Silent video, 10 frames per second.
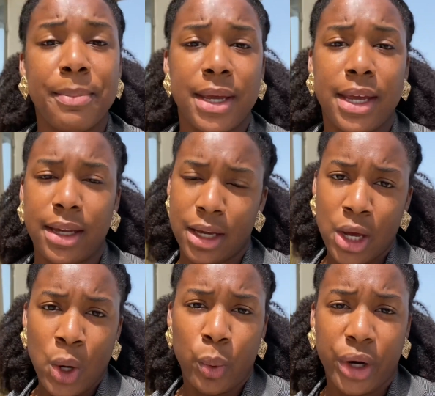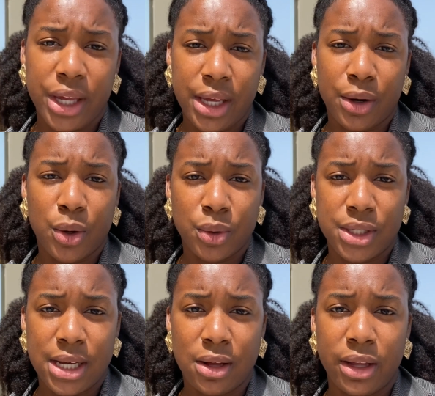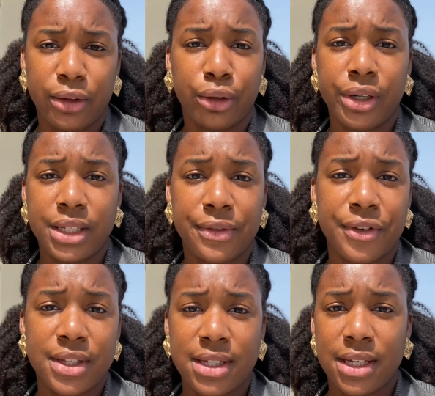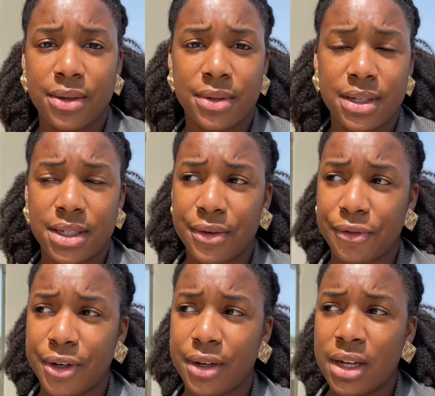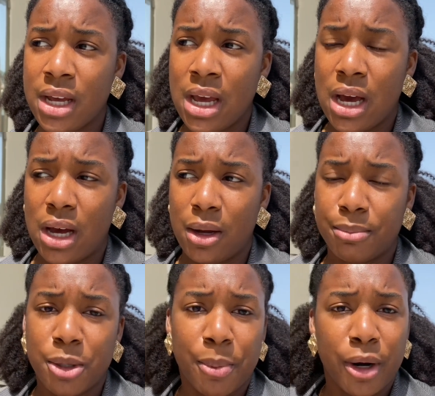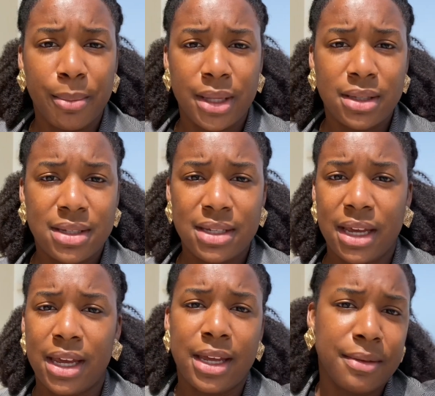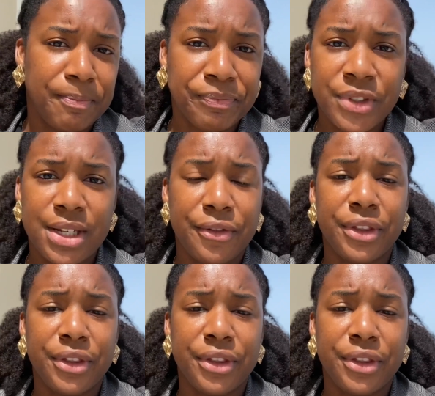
being working in a hotel and learning different skills and different um, departments and different